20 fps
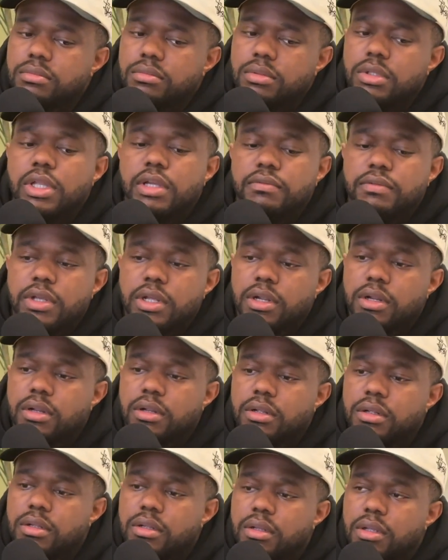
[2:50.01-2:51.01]
live
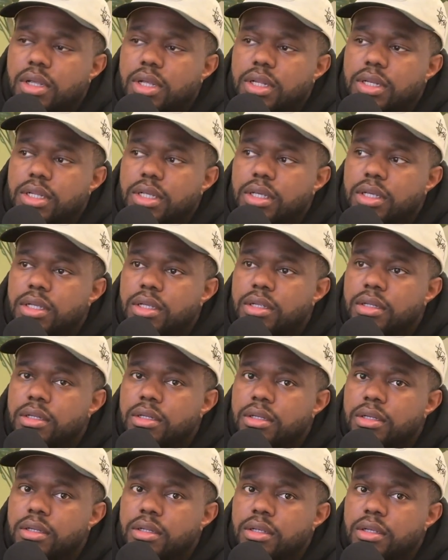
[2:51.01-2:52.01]
there, and
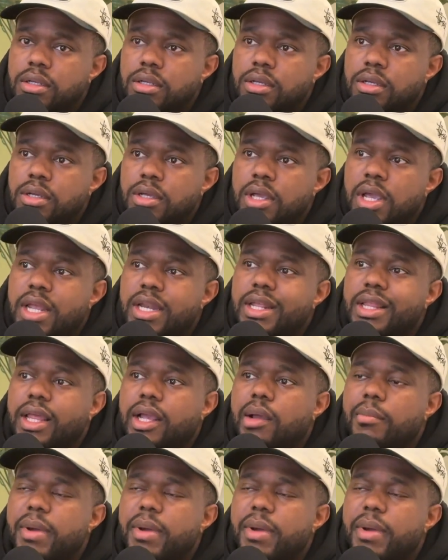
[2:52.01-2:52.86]
then like